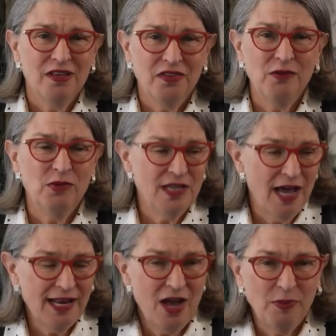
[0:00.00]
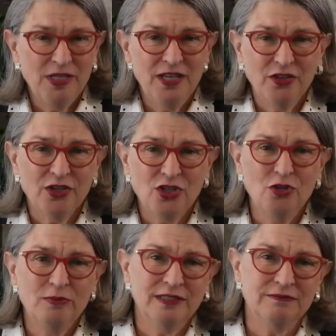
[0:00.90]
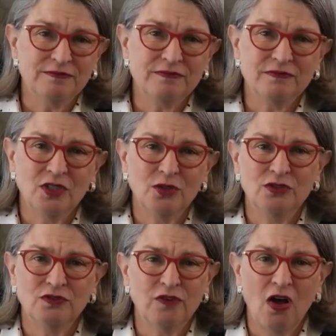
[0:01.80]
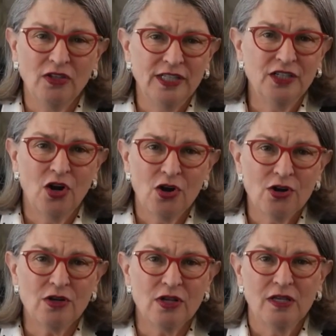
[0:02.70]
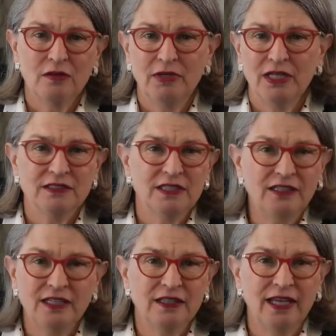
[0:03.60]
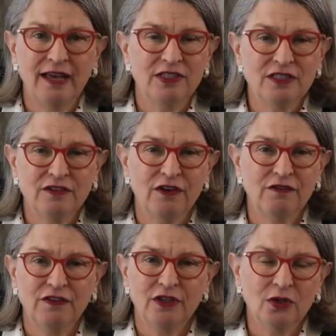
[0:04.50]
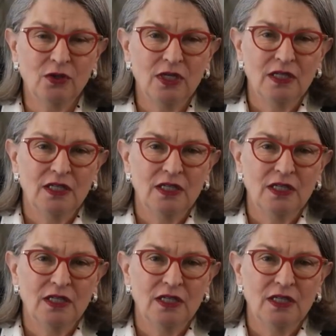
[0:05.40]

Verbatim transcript: They would not help another human who's fallen and hurt because they think they have a different view.